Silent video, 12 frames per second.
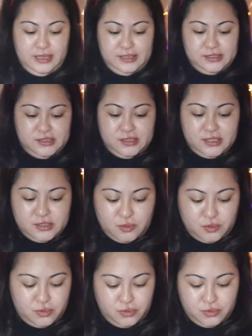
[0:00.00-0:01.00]
Next is,
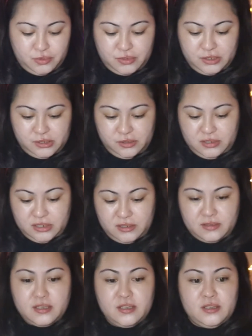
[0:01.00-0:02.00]
oh, this one.
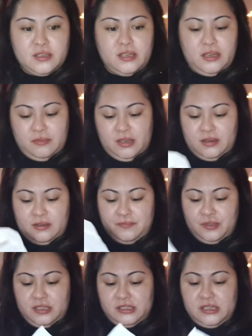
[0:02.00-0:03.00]
I'm gonna
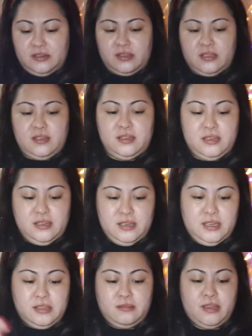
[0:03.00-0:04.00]
put this out now.
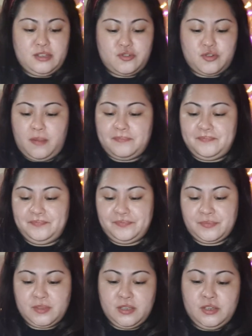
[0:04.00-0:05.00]
It might drop.
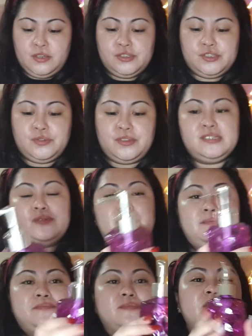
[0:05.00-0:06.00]
So this one,
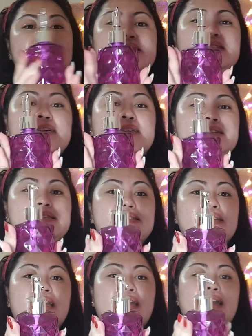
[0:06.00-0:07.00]
this is
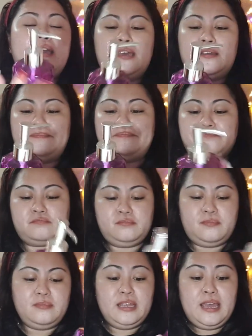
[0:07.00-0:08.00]
a
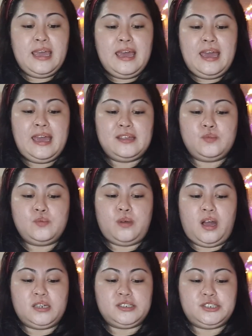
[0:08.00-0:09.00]
hand
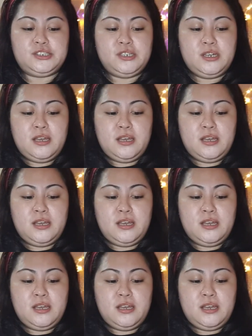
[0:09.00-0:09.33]
wash